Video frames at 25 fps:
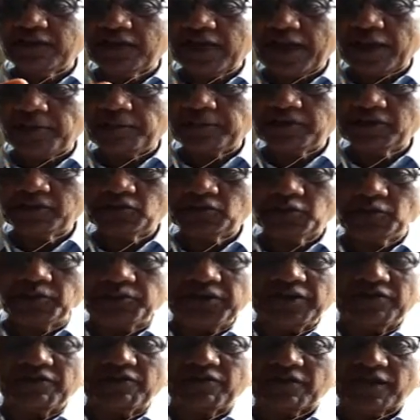happens to
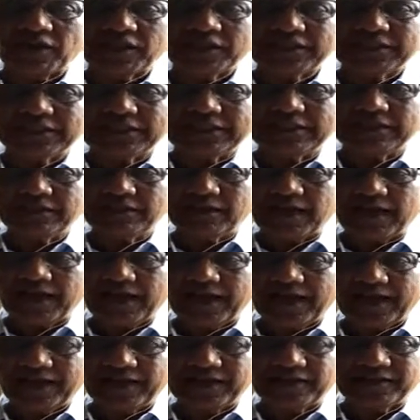be rusted
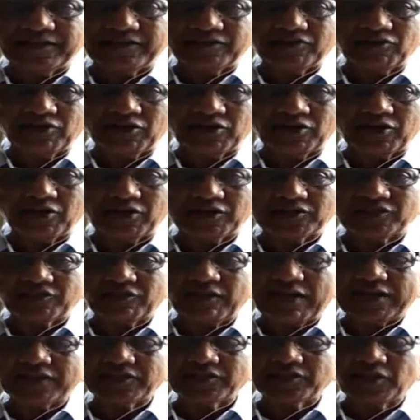and
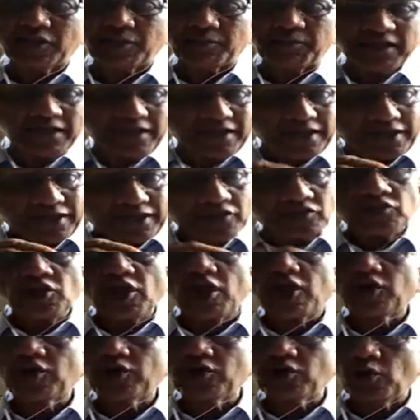scratched up, it's
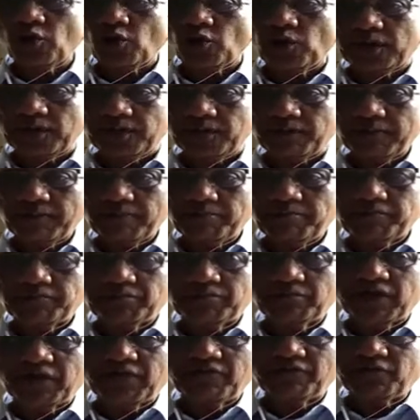not going to go in.
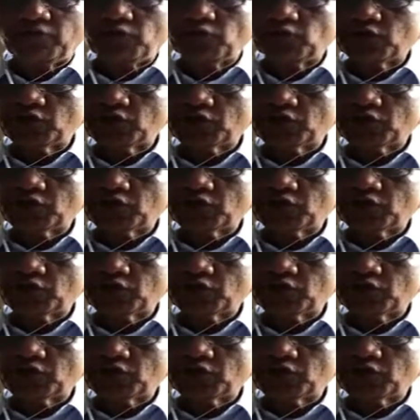But if you